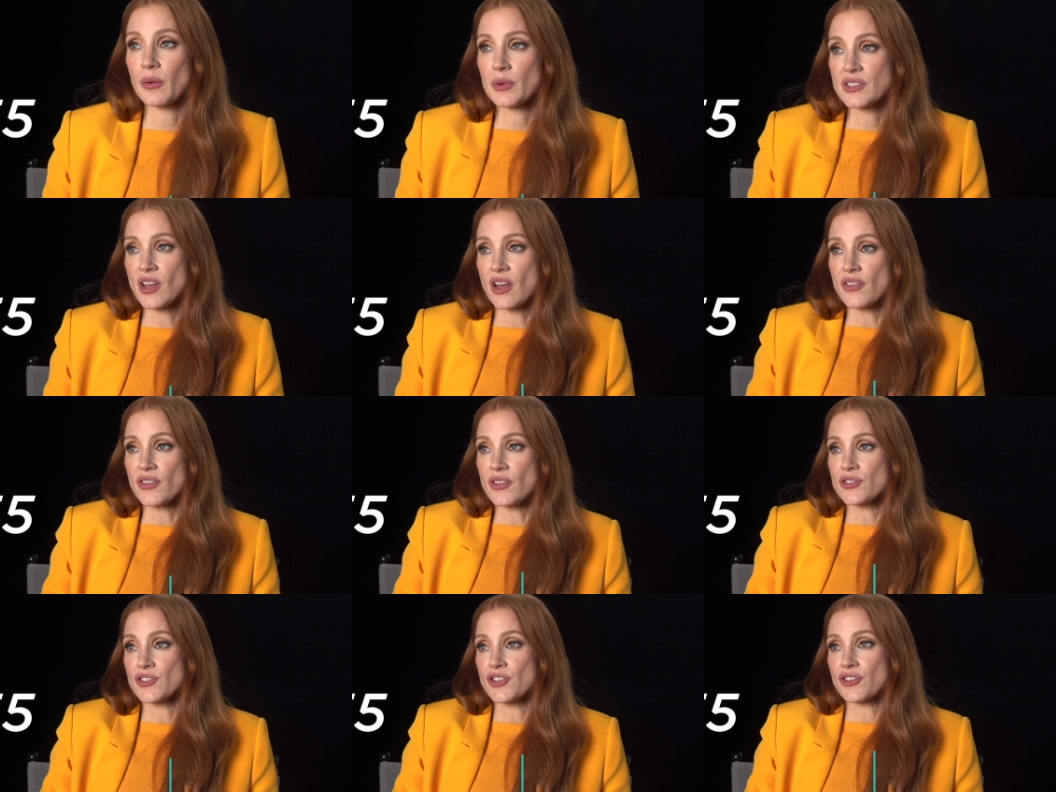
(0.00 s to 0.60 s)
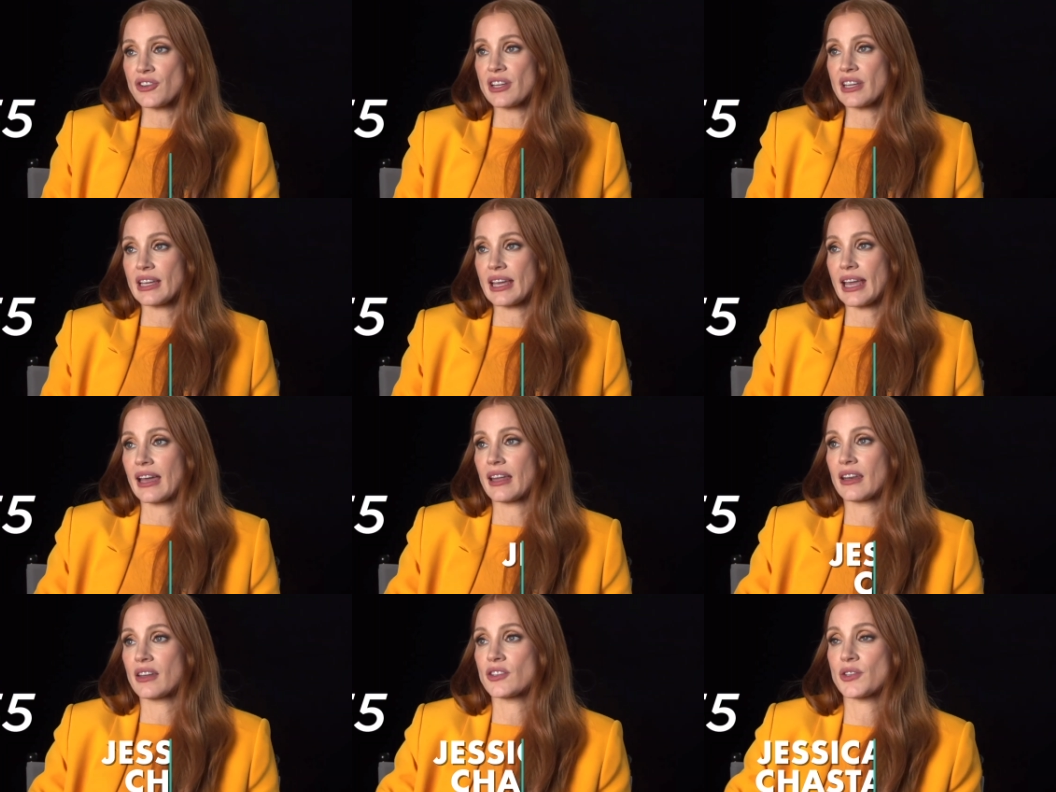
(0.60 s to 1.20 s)
was on the jury at
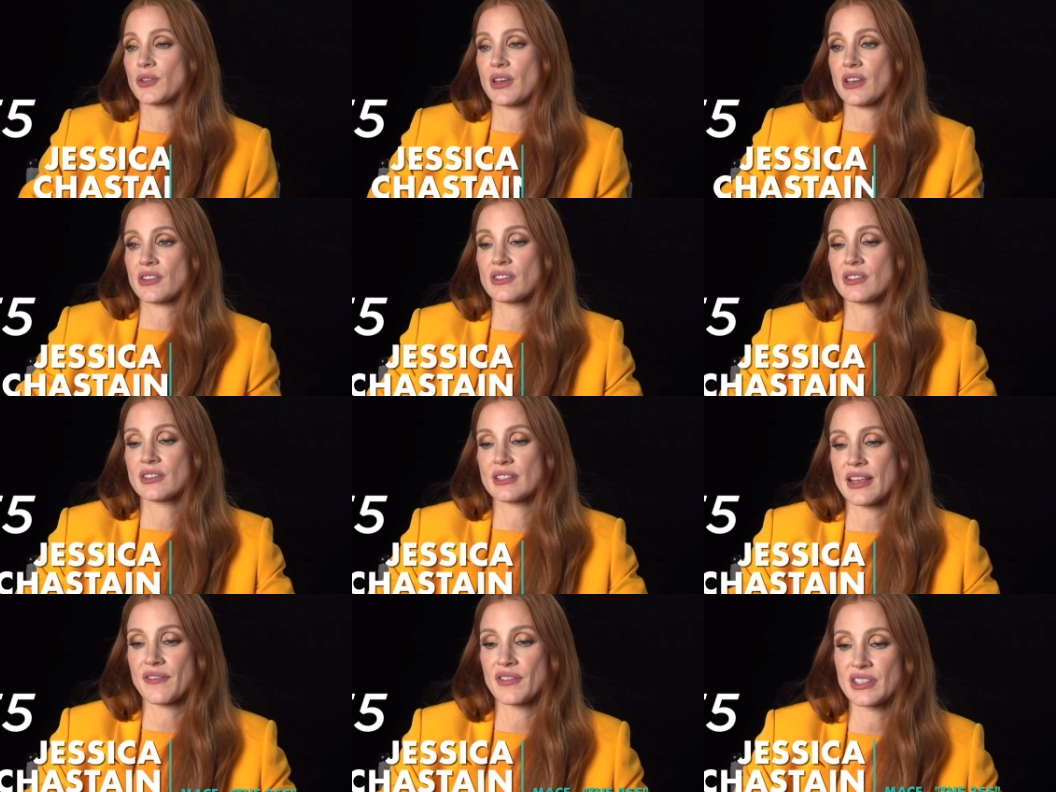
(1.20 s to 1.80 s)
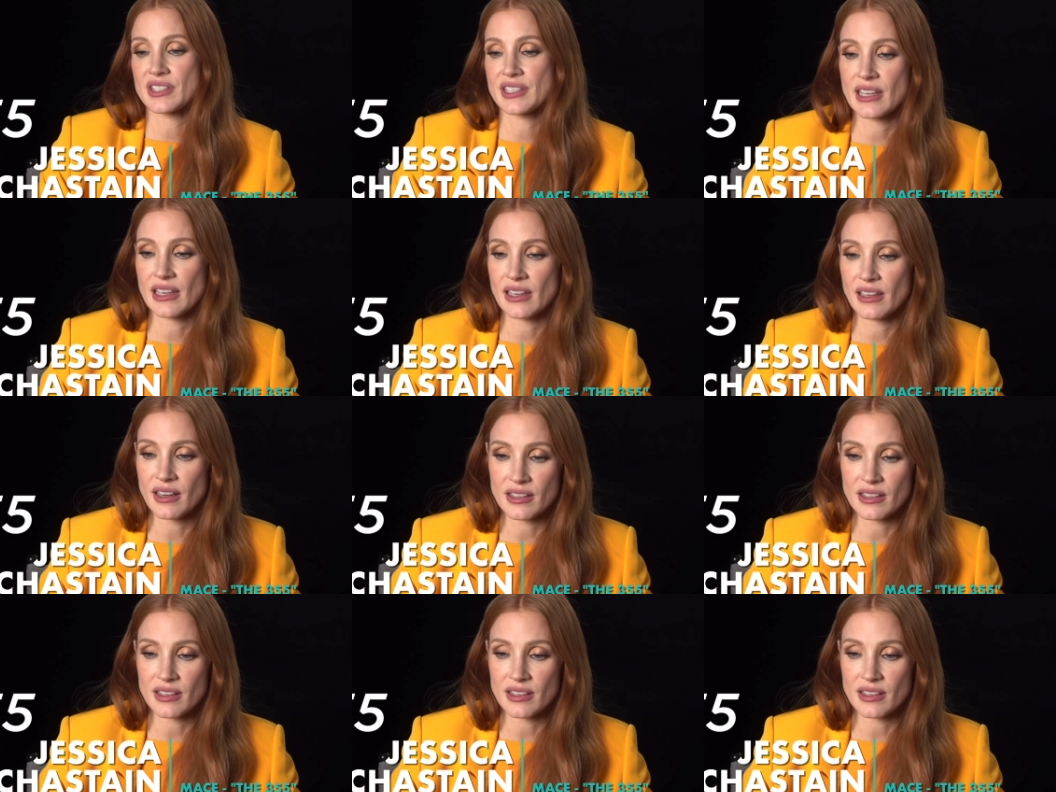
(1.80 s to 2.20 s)
Cannes in 2017.